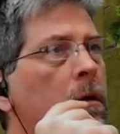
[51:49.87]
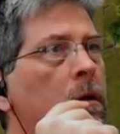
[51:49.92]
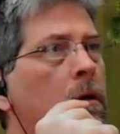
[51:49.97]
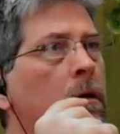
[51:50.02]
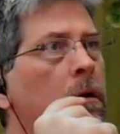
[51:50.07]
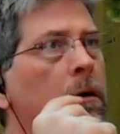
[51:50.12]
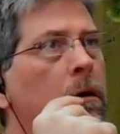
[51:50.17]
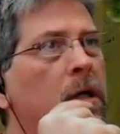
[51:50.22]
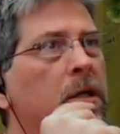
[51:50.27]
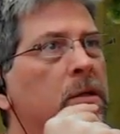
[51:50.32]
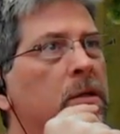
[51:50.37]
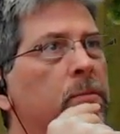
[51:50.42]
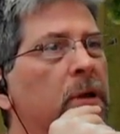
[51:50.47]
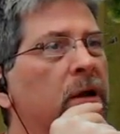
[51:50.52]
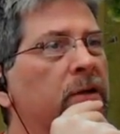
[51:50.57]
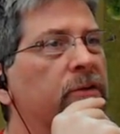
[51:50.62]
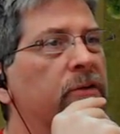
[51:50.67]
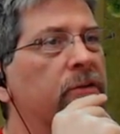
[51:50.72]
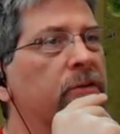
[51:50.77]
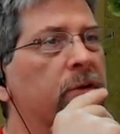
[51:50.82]
Oh, I get to
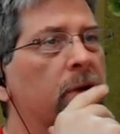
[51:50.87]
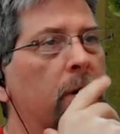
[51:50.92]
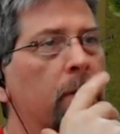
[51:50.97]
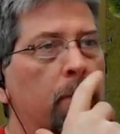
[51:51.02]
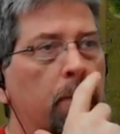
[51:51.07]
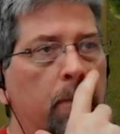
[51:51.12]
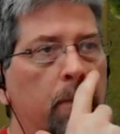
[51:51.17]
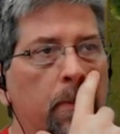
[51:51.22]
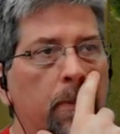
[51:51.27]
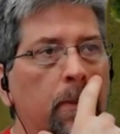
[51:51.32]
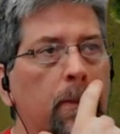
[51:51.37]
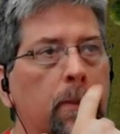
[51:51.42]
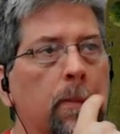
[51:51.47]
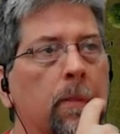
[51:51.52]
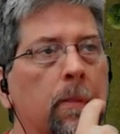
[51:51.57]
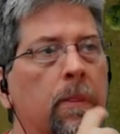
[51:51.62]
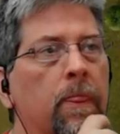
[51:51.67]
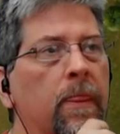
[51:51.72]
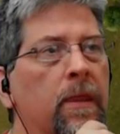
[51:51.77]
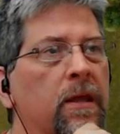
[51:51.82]
blast this guy.
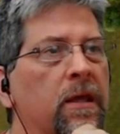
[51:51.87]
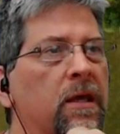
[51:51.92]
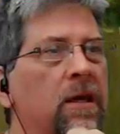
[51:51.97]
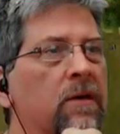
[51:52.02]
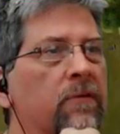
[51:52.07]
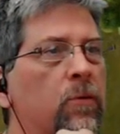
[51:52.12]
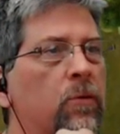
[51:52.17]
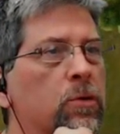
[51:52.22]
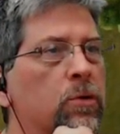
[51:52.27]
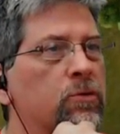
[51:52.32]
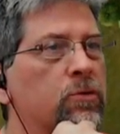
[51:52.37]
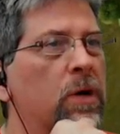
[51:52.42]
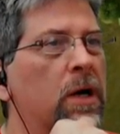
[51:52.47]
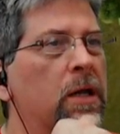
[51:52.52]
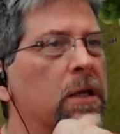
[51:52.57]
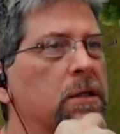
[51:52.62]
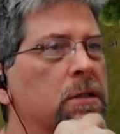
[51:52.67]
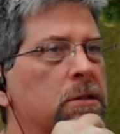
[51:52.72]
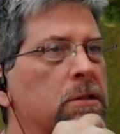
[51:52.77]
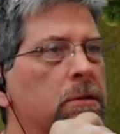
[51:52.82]
He, of course,
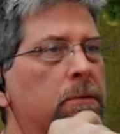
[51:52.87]
rallies.